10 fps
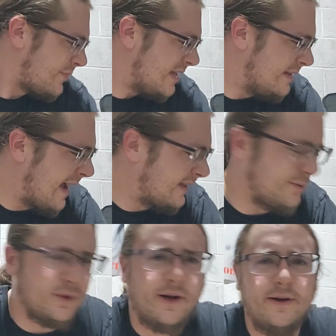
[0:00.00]

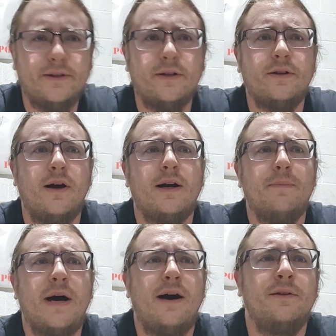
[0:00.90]
Next, we're going to talk
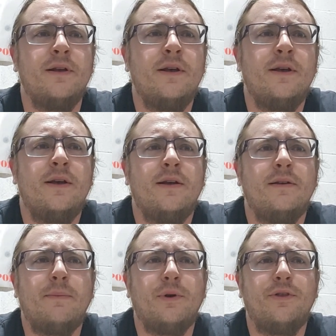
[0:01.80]
about
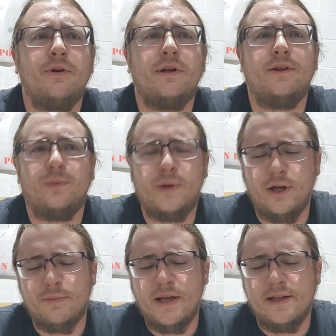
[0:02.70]
number 33
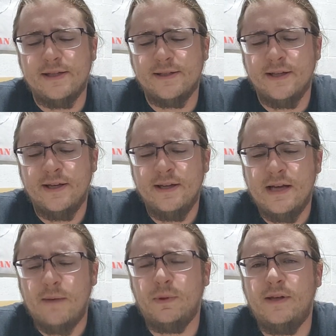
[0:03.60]
on my list.
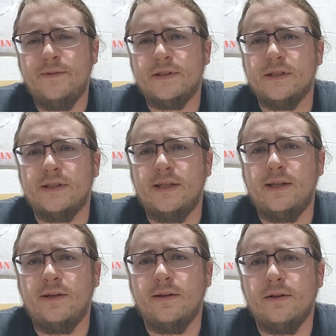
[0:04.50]
I believe this is
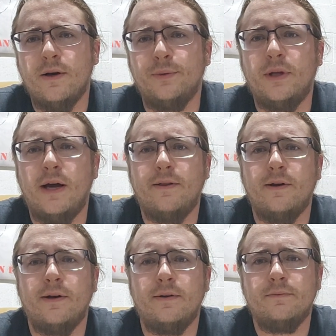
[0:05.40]
the only
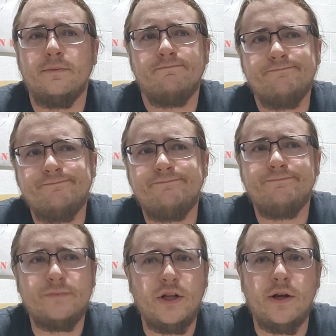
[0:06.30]
other,
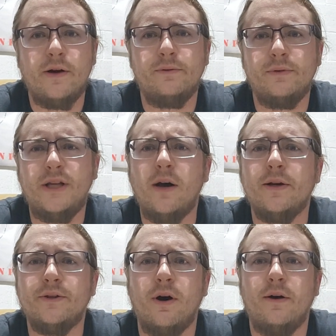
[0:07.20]
young
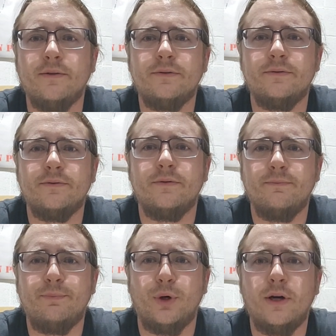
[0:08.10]
adult
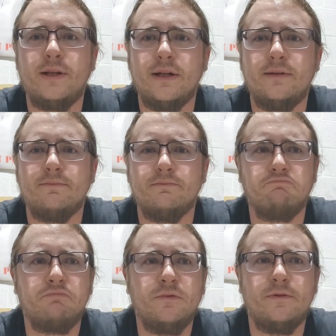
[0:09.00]
book that
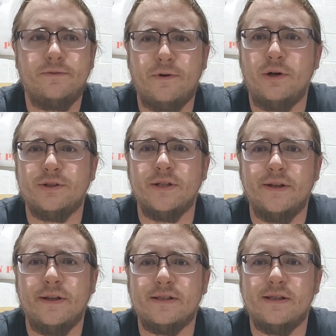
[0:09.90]
falls
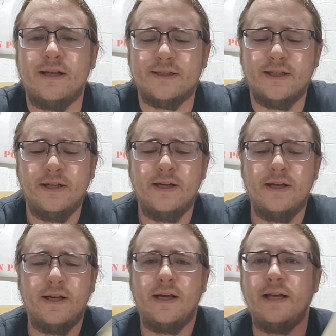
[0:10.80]
into this list.
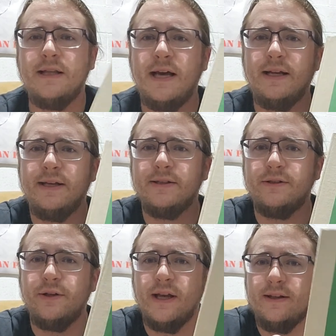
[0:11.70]
And that is,
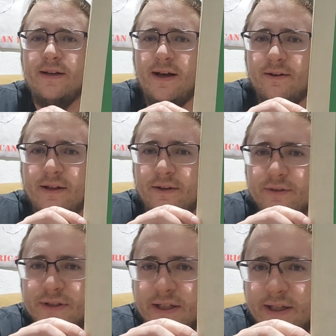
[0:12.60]
you can't tell, can you
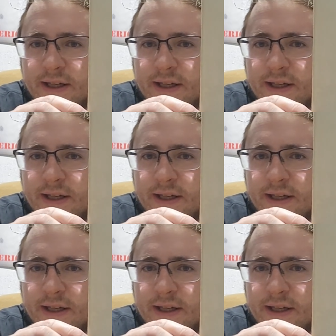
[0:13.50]
see